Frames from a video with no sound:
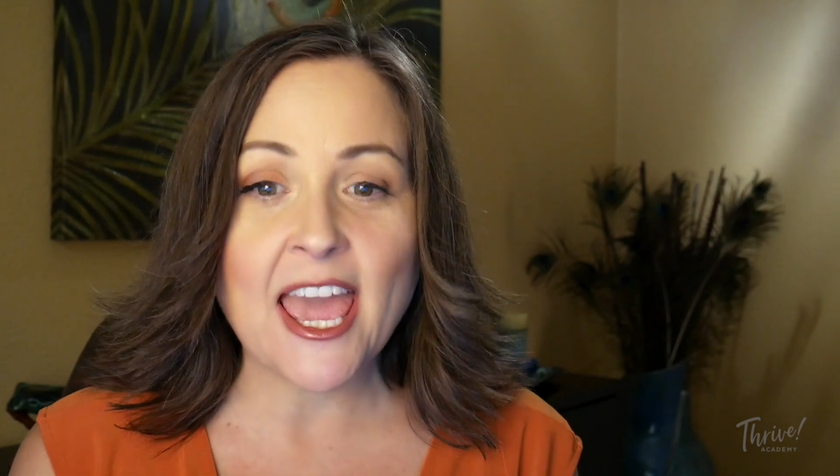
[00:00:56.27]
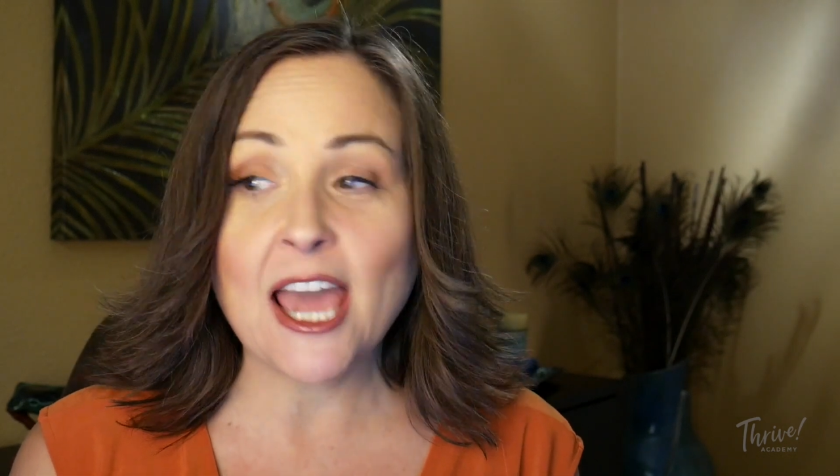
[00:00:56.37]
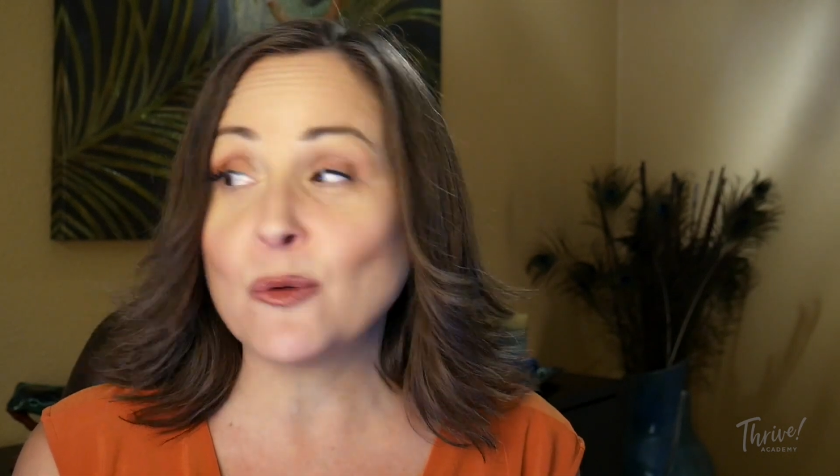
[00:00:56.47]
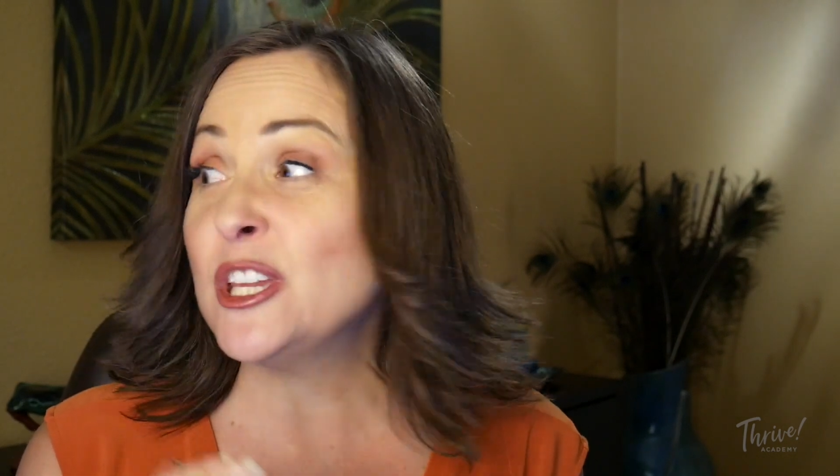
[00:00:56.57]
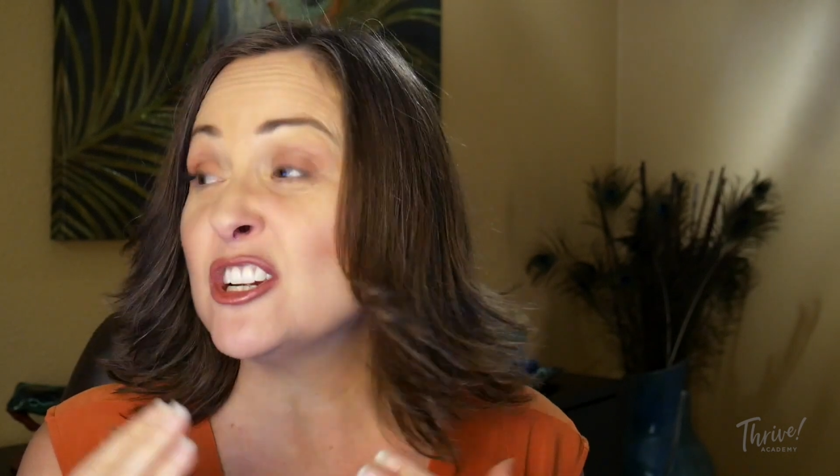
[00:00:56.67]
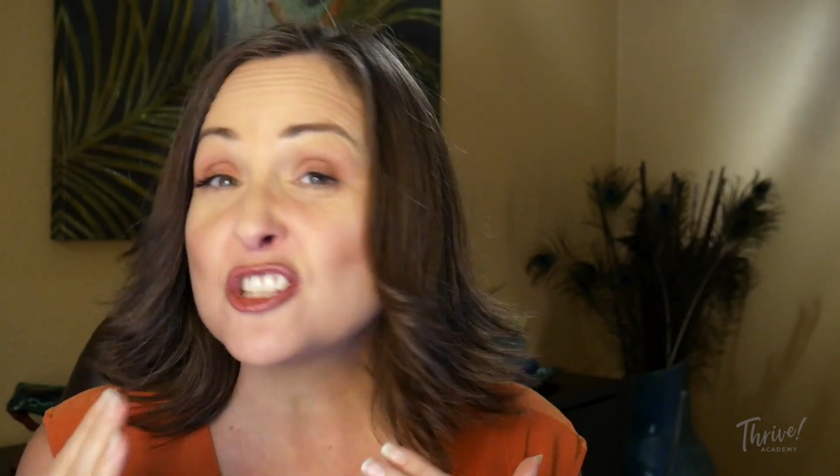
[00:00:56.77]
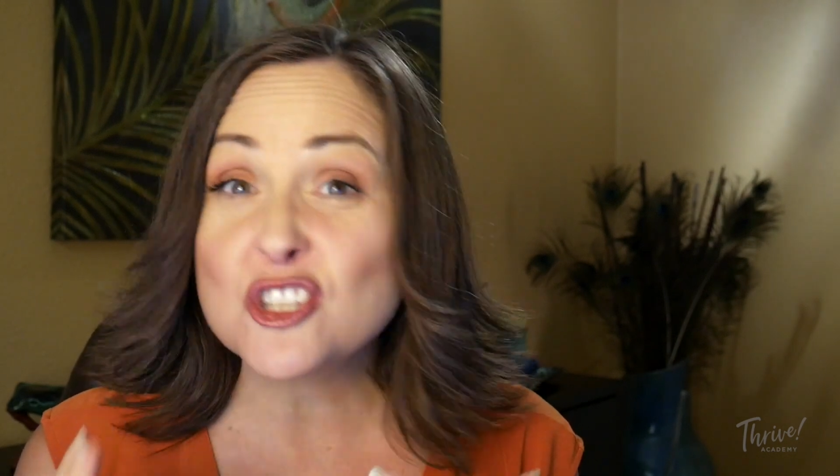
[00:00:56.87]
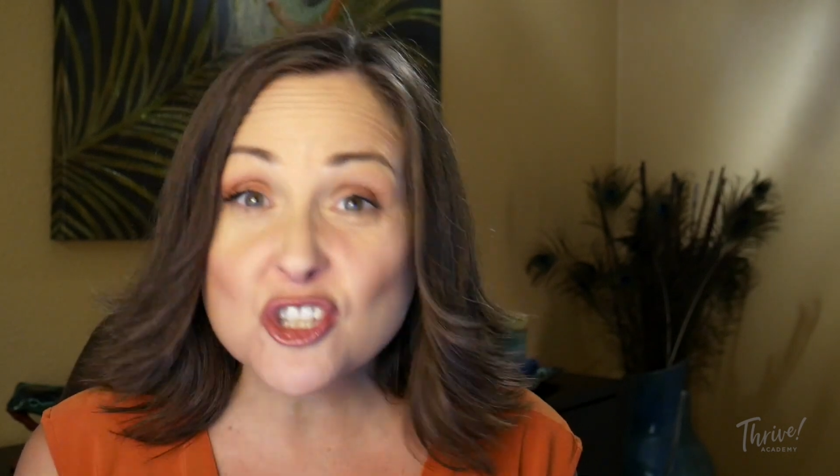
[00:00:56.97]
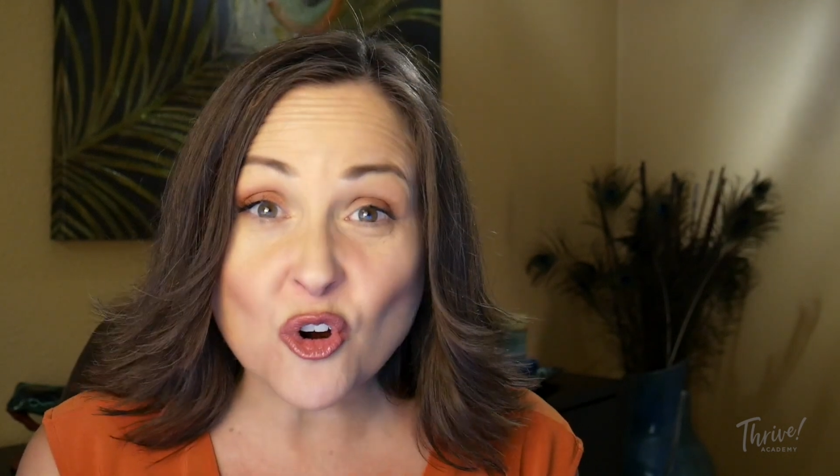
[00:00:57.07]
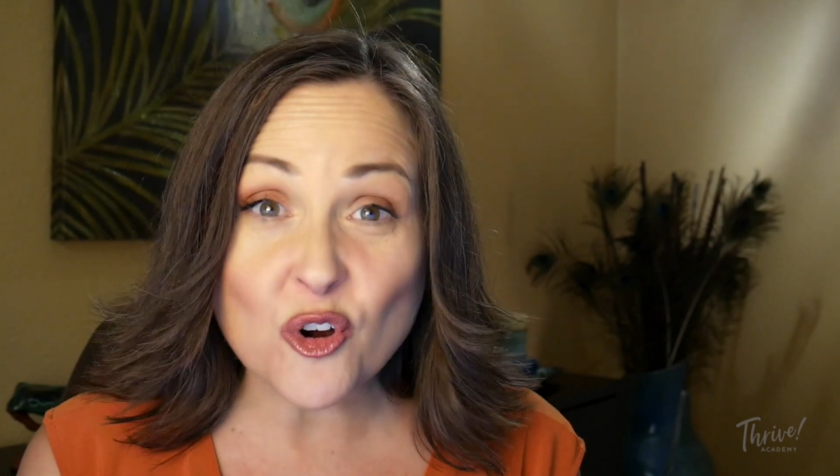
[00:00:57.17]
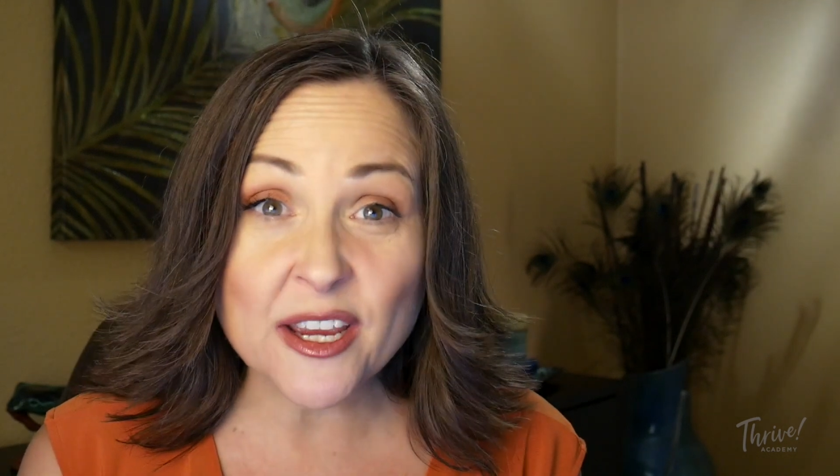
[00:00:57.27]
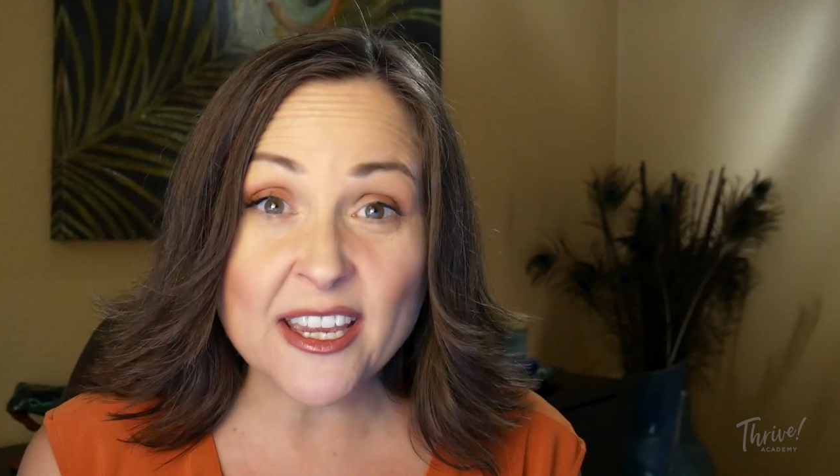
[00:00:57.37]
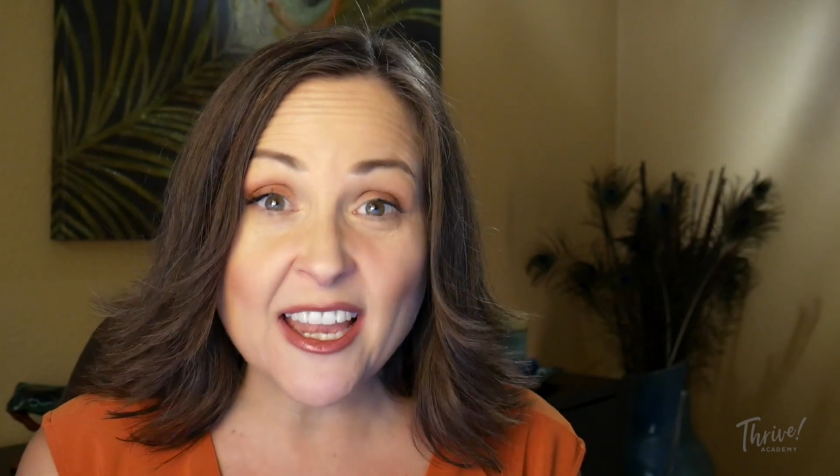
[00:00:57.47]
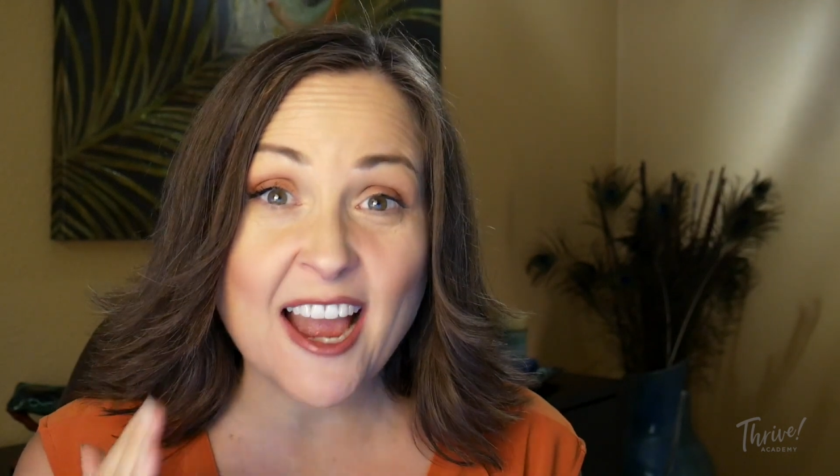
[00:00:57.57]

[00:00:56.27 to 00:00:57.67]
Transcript: and we hear story